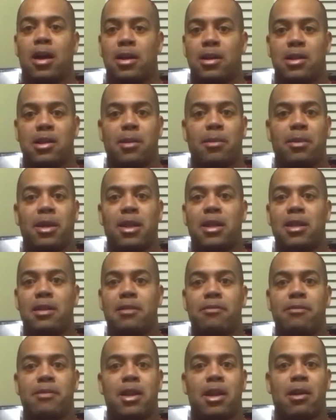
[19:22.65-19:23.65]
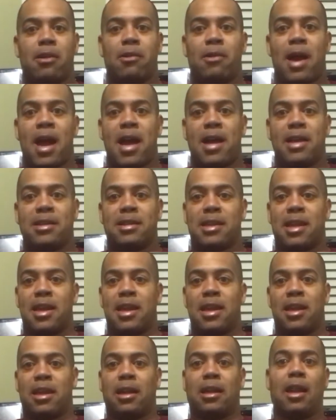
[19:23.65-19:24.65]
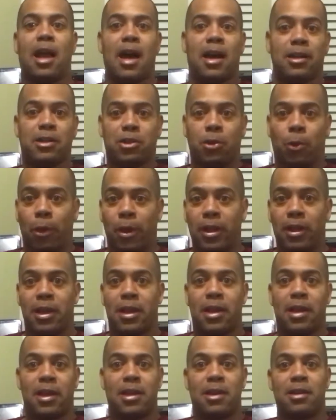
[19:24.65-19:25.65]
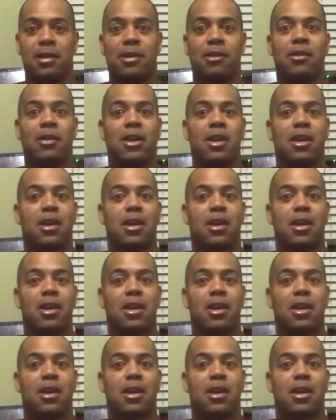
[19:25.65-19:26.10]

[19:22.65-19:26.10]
somebody has a clogged toilet, and